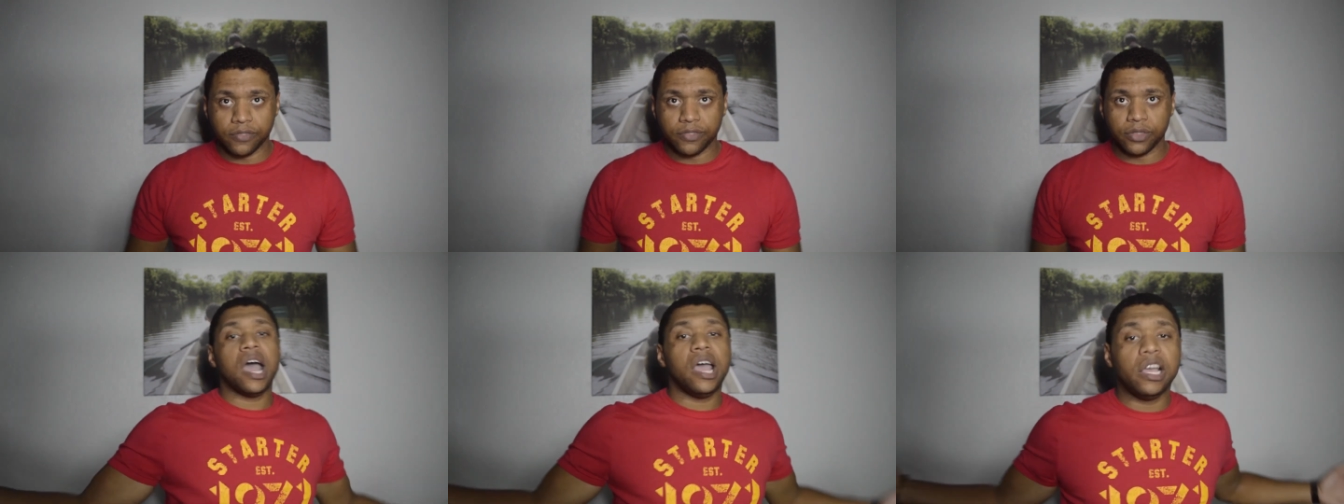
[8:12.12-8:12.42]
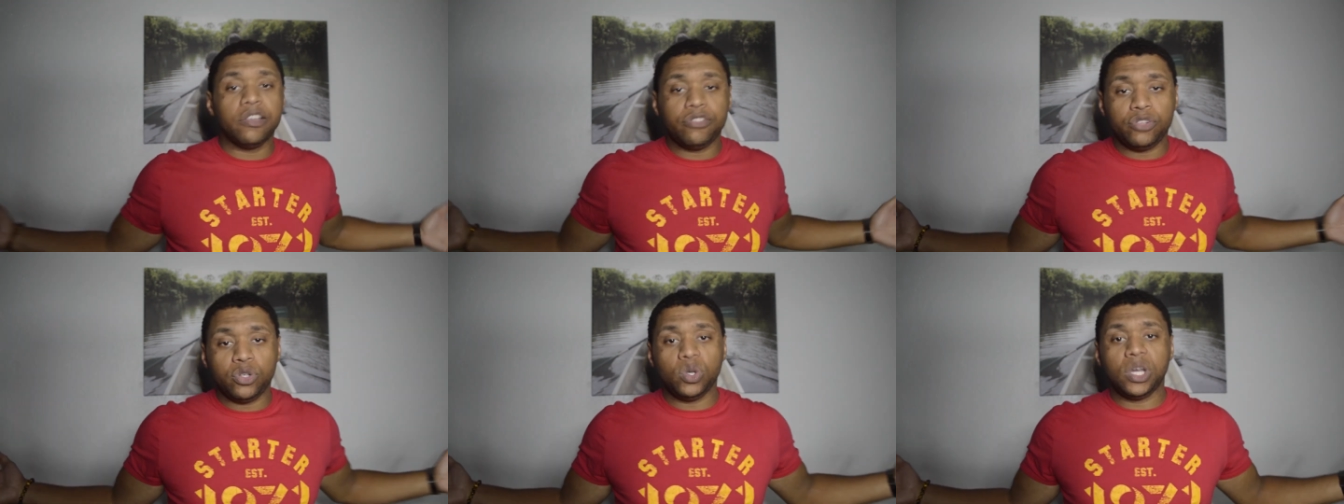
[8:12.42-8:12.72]

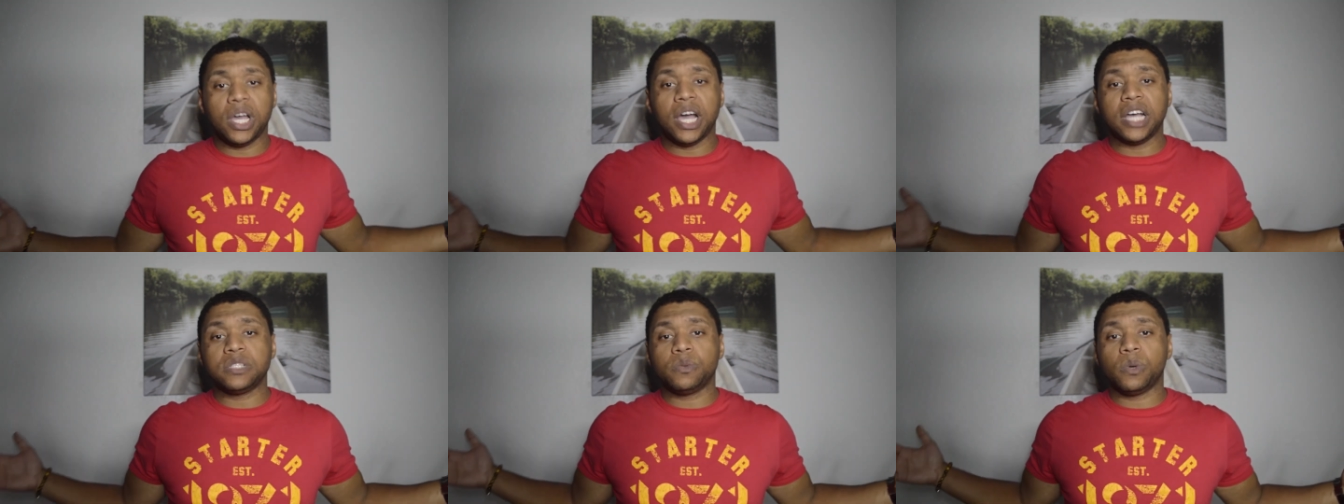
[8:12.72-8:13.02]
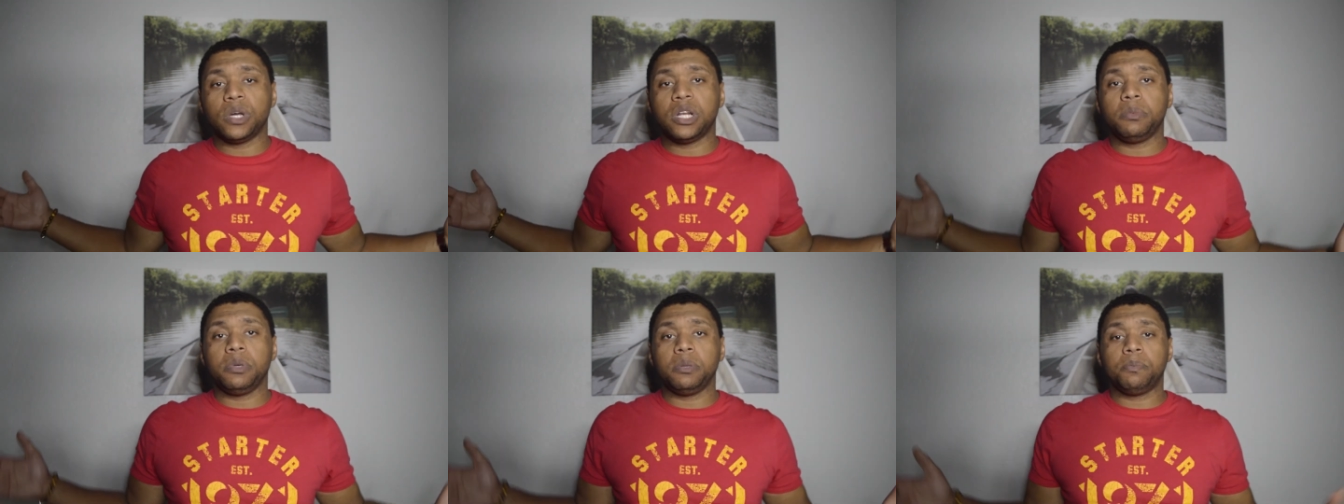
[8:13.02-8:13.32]
If you guys
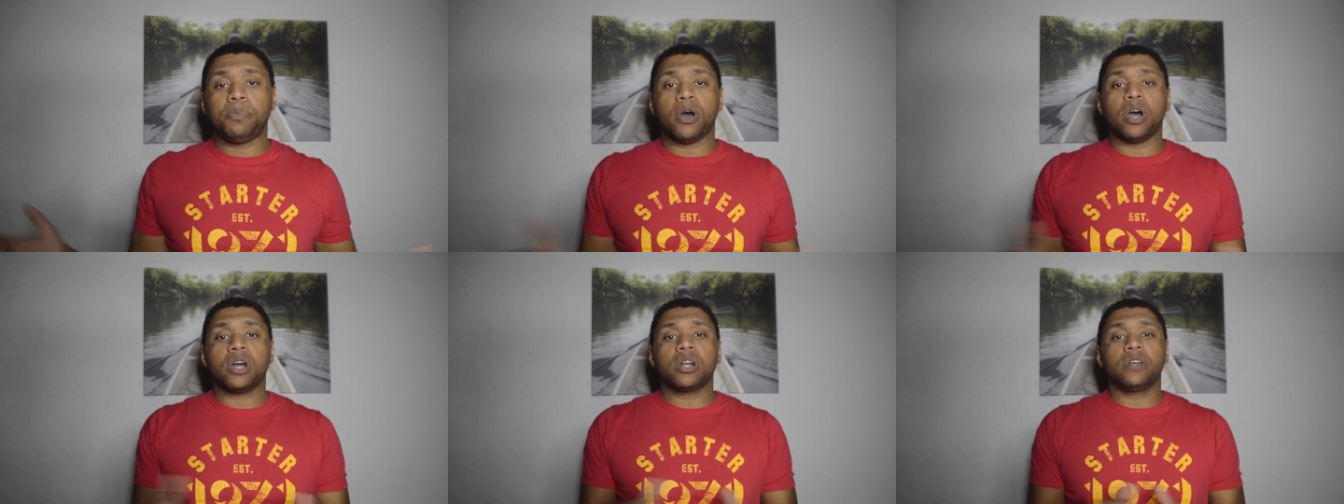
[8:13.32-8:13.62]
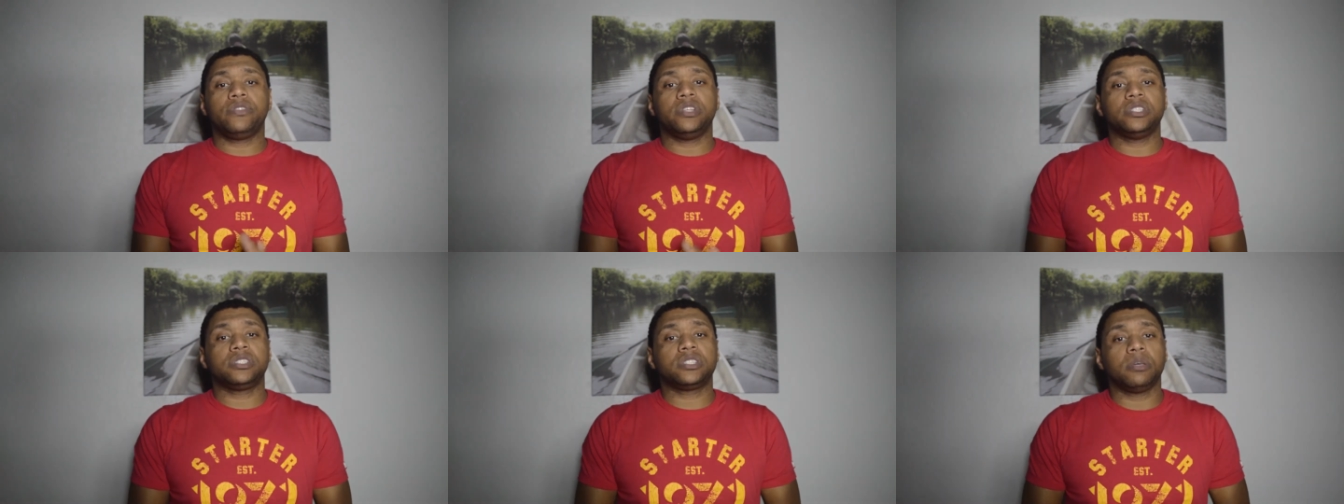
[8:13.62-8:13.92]
want to be part
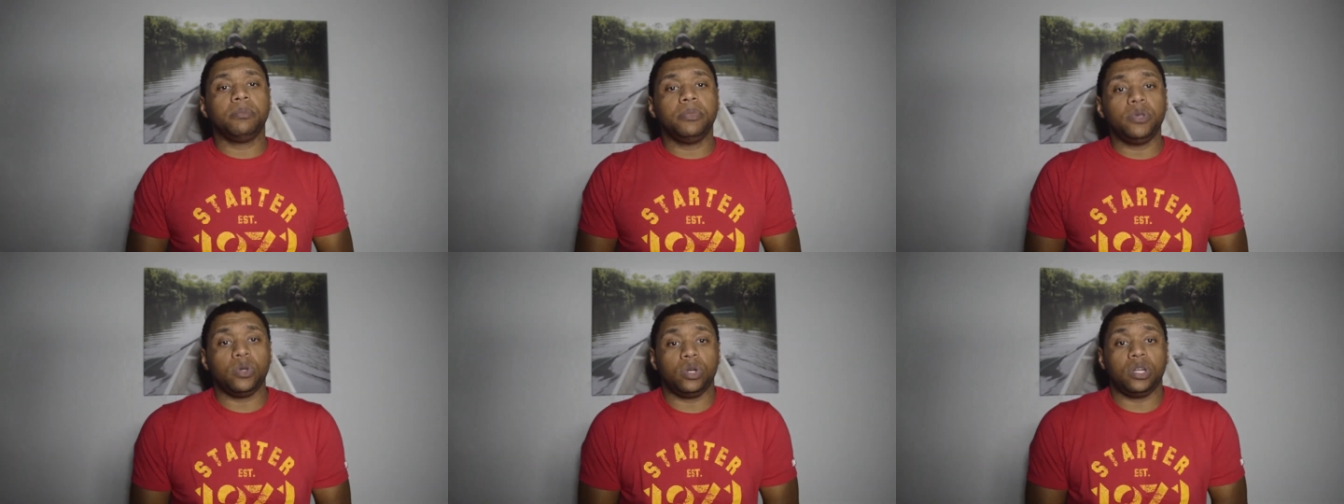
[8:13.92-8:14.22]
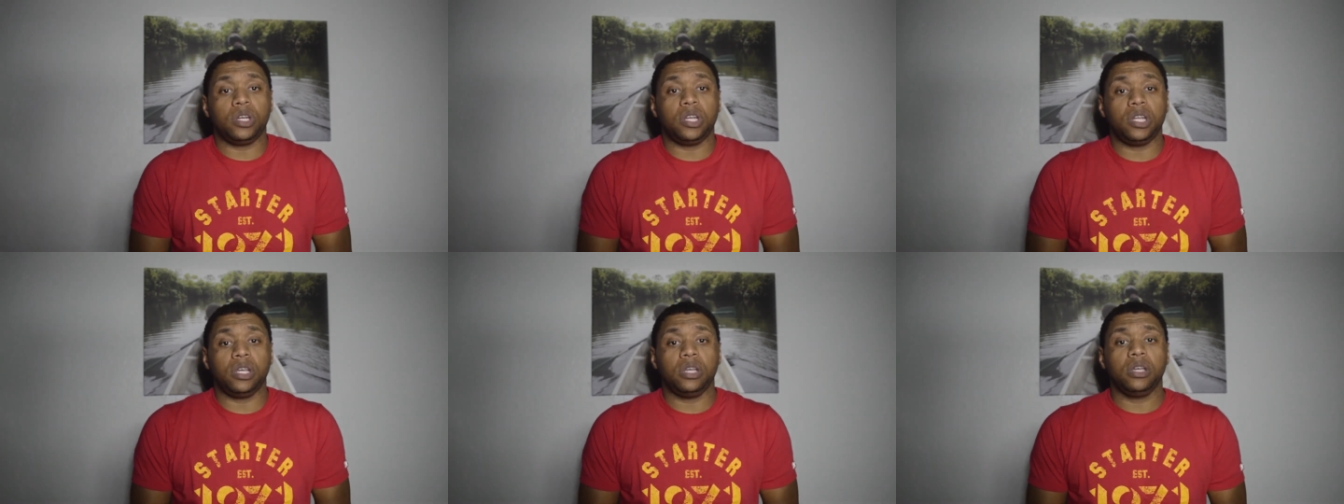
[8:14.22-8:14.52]
of this
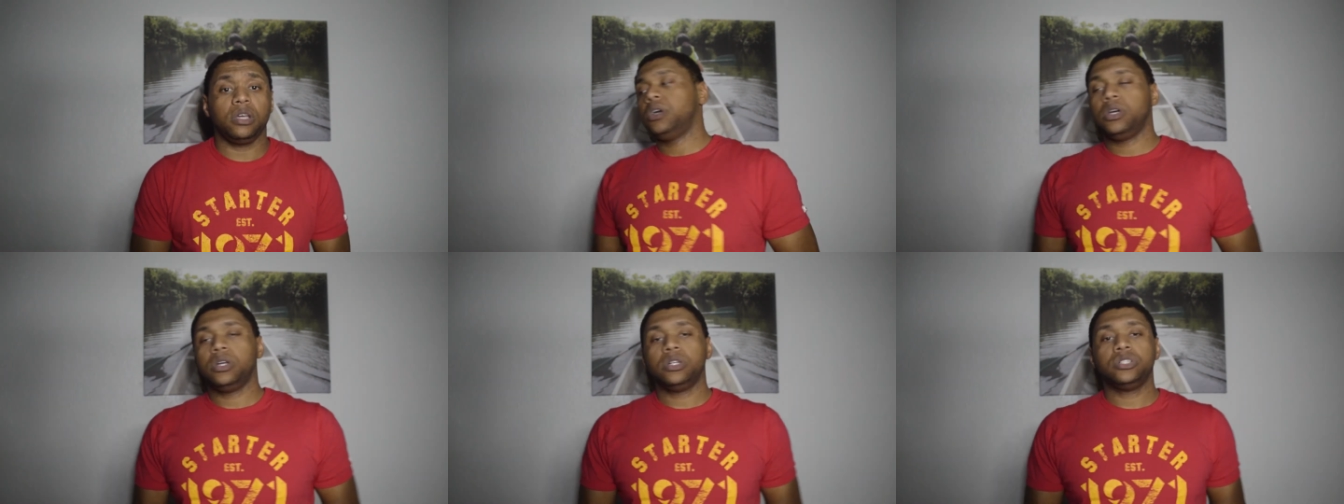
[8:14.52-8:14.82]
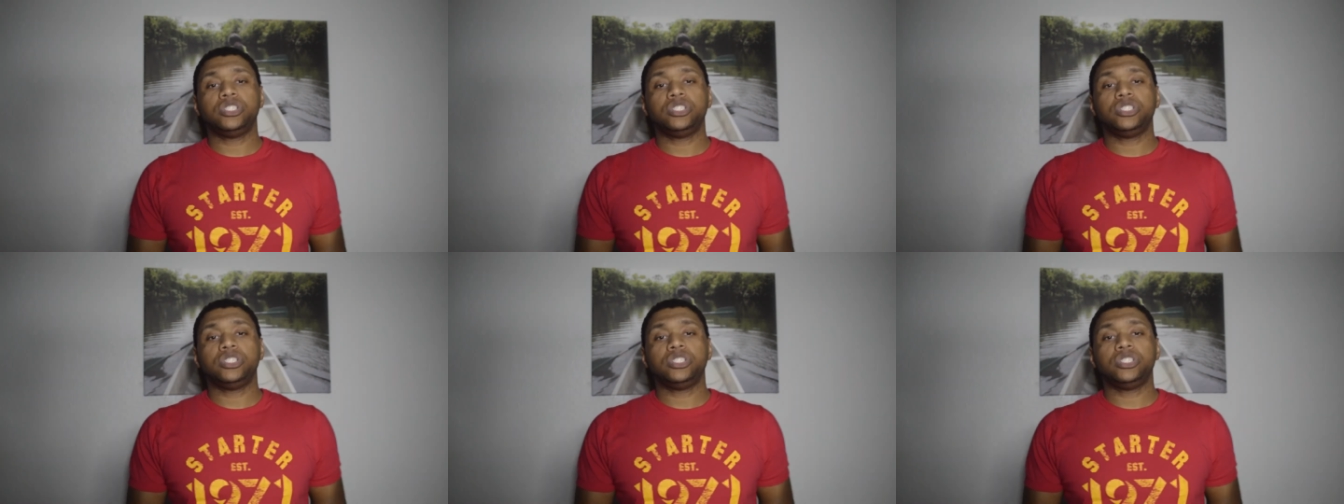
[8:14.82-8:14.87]
community,